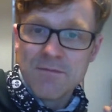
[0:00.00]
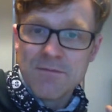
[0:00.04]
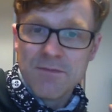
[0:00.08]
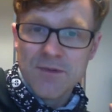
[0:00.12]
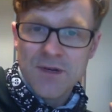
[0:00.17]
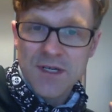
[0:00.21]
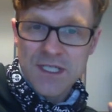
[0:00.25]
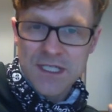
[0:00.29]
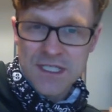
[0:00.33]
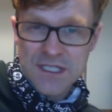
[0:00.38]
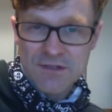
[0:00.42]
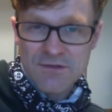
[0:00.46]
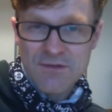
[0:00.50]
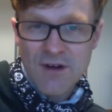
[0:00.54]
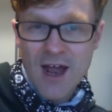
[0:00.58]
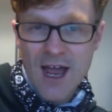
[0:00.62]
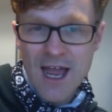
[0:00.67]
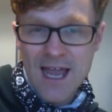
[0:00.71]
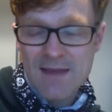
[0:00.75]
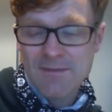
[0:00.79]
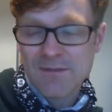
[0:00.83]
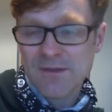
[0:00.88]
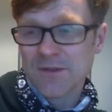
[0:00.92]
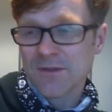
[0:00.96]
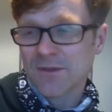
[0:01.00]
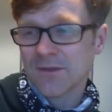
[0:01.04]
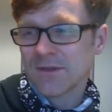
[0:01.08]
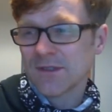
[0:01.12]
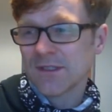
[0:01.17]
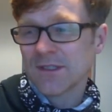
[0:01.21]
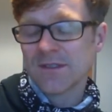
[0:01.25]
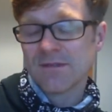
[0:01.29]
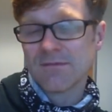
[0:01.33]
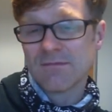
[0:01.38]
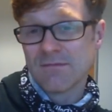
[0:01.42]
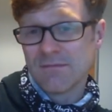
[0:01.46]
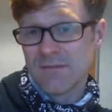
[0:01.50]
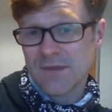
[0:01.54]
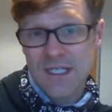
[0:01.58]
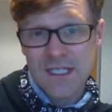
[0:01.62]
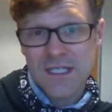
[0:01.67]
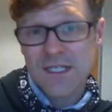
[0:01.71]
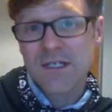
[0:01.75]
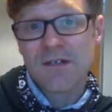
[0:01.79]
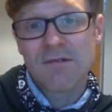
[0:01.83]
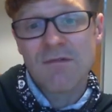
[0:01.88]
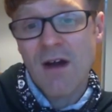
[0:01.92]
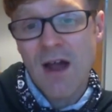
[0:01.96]
prescribes or
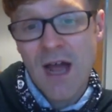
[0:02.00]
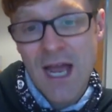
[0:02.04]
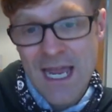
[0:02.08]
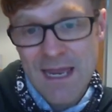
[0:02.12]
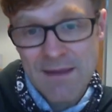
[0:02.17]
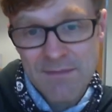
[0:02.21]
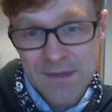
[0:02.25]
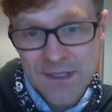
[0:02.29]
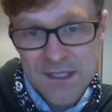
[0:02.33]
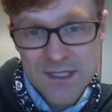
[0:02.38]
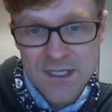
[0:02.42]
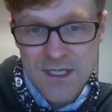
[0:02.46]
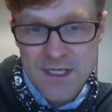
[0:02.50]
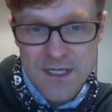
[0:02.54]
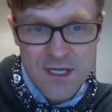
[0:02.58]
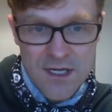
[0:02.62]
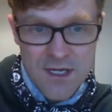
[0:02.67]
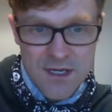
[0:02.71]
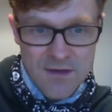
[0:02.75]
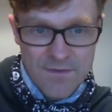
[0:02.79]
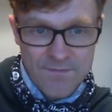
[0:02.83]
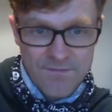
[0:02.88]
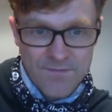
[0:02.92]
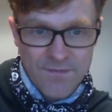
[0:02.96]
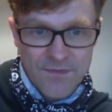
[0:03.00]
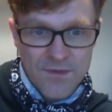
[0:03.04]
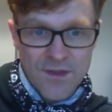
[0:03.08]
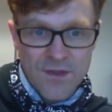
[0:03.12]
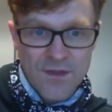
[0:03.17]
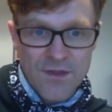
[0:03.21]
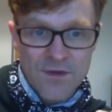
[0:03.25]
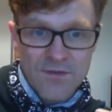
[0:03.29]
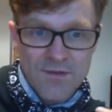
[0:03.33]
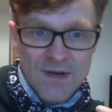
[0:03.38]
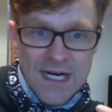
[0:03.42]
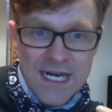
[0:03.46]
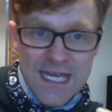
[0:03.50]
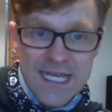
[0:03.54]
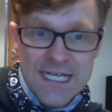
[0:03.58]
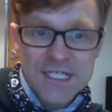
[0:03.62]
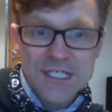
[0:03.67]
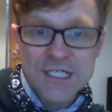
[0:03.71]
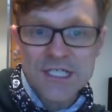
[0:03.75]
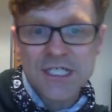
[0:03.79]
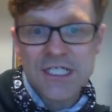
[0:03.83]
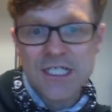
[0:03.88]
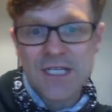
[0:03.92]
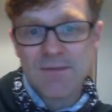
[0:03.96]
describes the
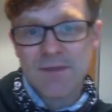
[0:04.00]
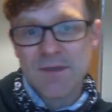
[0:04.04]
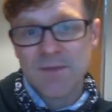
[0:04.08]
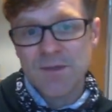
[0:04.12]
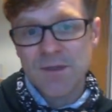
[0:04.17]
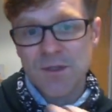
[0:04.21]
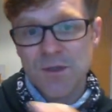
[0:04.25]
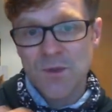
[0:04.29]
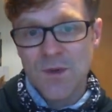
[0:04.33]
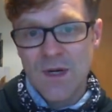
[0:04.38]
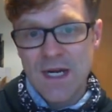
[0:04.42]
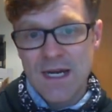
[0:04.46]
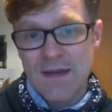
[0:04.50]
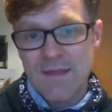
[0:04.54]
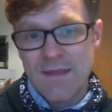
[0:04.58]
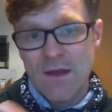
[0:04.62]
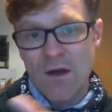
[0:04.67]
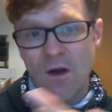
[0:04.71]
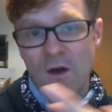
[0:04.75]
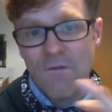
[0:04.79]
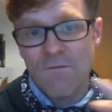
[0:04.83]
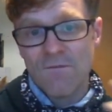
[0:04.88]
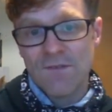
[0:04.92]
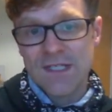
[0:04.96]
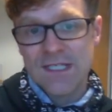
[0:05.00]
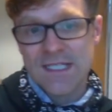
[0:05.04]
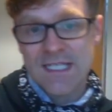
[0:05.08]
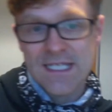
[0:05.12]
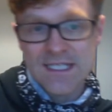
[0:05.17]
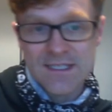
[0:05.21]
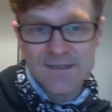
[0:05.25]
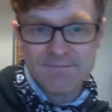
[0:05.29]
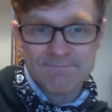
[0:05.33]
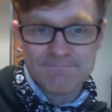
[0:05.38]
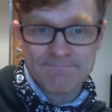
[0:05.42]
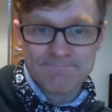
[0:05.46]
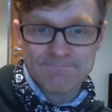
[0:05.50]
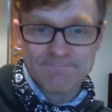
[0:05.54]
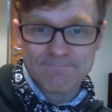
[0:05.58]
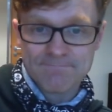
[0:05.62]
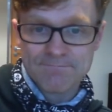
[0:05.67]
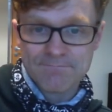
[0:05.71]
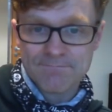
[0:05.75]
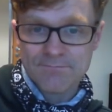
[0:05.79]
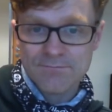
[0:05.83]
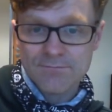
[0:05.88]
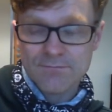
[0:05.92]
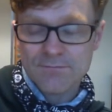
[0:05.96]
relationships between the offices.
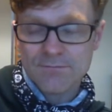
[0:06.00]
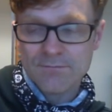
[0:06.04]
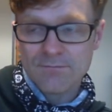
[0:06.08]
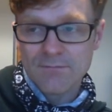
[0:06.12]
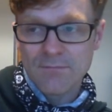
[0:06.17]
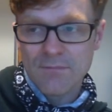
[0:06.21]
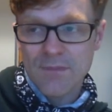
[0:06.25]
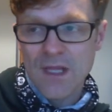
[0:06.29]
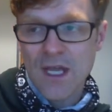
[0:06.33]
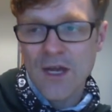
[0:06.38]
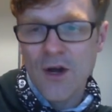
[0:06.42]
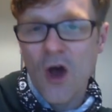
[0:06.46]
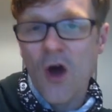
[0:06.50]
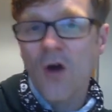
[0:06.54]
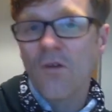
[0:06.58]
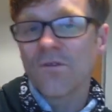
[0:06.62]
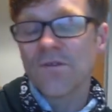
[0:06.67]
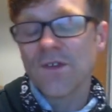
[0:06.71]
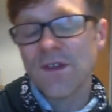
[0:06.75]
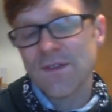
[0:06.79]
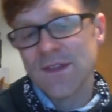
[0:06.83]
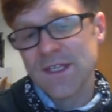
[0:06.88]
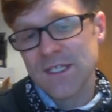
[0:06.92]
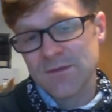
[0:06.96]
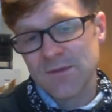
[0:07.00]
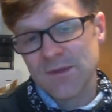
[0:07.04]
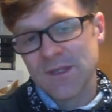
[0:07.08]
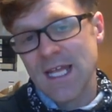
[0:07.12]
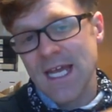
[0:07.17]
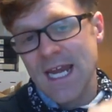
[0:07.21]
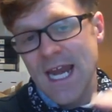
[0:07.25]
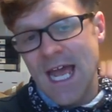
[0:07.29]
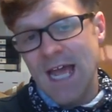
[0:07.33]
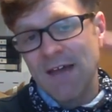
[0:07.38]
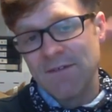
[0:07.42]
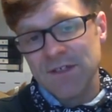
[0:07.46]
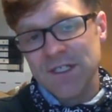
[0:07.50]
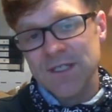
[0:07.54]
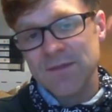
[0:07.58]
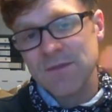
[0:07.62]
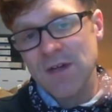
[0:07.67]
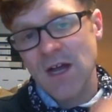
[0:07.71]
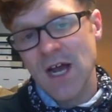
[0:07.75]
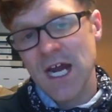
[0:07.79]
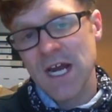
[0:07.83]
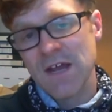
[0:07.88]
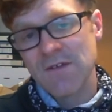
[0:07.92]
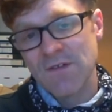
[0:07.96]
Often this will then have some
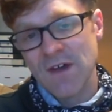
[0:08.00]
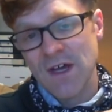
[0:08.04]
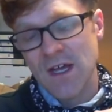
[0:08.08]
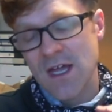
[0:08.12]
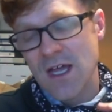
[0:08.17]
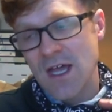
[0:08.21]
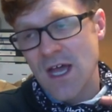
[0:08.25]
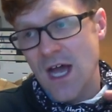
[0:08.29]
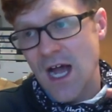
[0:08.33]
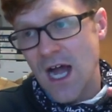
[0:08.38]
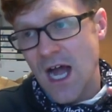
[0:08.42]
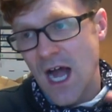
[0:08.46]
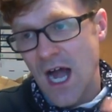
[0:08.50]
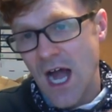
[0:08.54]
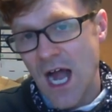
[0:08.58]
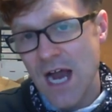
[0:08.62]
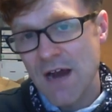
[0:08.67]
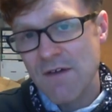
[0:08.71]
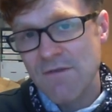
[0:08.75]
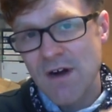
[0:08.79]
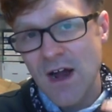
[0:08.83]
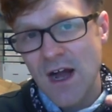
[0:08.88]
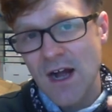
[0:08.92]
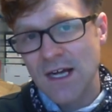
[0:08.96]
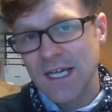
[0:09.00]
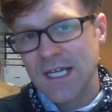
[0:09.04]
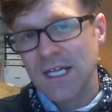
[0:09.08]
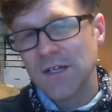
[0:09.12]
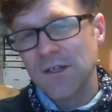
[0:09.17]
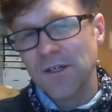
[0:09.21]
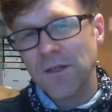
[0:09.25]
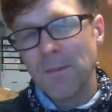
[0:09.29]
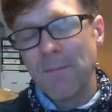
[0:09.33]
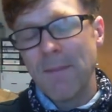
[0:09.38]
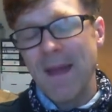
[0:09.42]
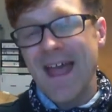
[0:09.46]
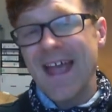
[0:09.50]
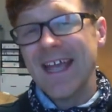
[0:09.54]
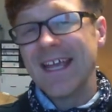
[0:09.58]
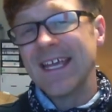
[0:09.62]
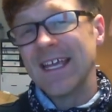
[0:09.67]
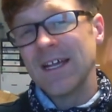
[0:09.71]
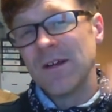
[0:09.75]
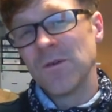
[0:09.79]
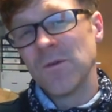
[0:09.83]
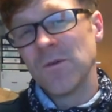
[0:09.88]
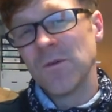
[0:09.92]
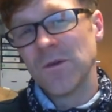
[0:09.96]
kind of a hierarchical
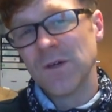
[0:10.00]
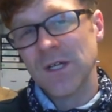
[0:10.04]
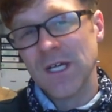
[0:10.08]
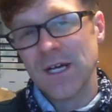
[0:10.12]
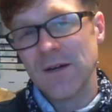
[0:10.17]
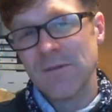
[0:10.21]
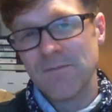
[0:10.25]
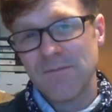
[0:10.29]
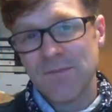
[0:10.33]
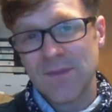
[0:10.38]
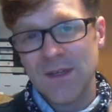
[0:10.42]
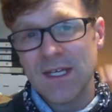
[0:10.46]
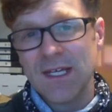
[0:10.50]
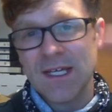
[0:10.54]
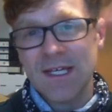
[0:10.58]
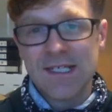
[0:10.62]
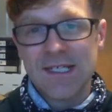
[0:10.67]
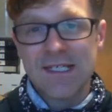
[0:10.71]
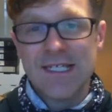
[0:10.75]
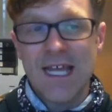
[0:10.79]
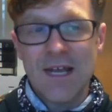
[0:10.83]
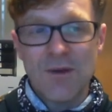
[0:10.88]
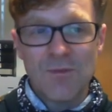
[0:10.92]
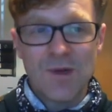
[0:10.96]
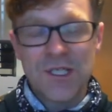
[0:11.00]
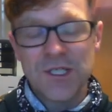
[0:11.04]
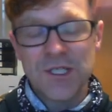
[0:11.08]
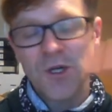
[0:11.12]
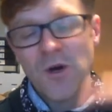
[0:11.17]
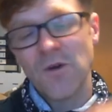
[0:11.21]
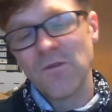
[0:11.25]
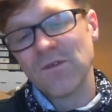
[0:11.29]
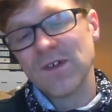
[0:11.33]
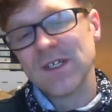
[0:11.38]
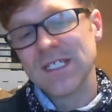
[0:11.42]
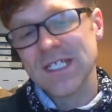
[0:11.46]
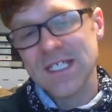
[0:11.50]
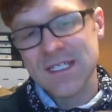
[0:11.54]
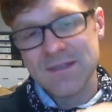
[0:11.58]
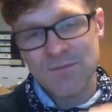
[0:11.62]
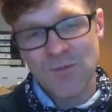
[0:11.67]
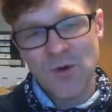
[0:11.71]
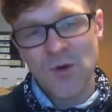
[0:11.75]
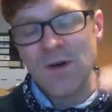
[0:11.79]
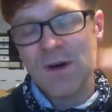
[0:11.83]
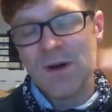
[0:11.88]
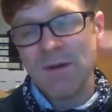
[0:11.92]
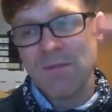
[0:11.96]
pecking order, saying which office is
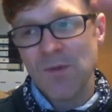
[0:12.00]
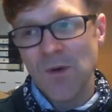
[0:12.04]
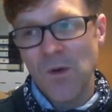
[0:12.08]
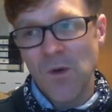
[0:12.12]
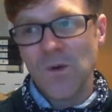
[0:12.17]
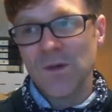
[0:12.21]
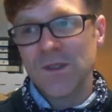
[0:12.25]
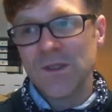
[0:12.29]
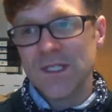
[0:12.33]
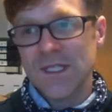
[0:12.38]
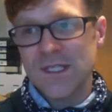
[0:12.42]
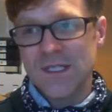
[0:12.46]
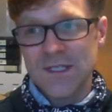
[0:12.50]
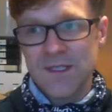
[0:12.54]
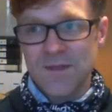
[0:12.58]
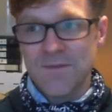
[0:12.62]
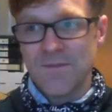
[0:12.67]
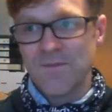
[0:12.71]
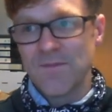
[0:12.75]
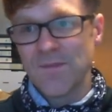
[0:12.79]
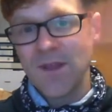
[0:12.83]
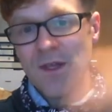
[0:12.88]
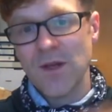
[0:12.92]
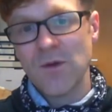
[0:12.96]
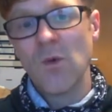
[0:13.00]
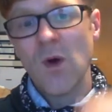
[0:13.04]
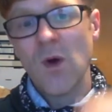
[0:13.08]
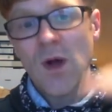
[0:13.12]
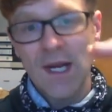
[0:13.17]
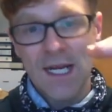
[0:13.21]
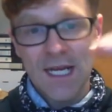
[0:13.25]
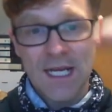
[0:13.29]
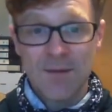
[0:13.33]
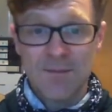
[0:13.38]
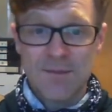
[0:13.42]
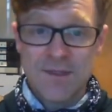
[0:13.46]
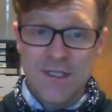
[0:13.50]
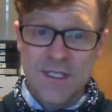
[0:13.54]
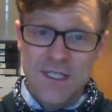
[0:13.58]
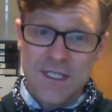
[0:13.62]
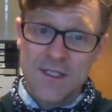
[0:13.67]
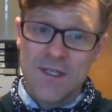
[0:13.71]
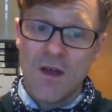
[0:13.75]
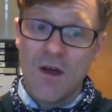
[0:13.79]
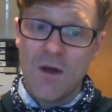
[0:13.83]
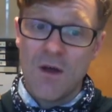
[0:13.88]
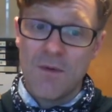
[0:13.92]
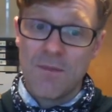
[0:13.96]
more important, working up to the
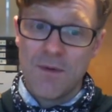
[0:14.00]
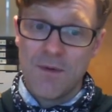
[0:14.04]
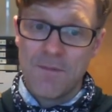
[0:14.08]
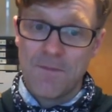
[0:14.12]
top.